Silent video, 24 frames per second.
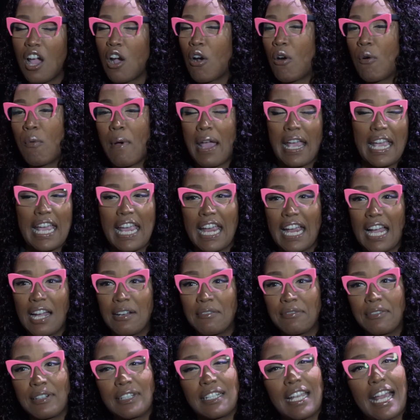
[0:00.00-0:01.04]
waking
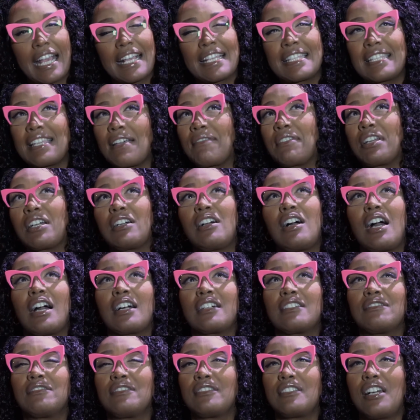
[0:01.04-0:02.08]
up for like 7
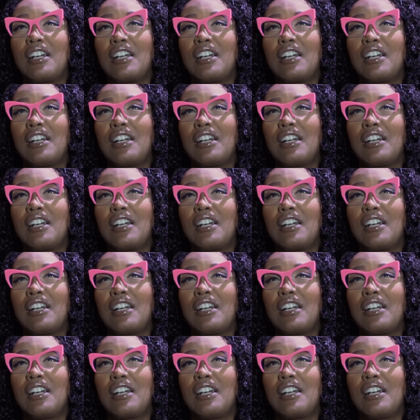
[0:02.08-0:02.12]
o'clock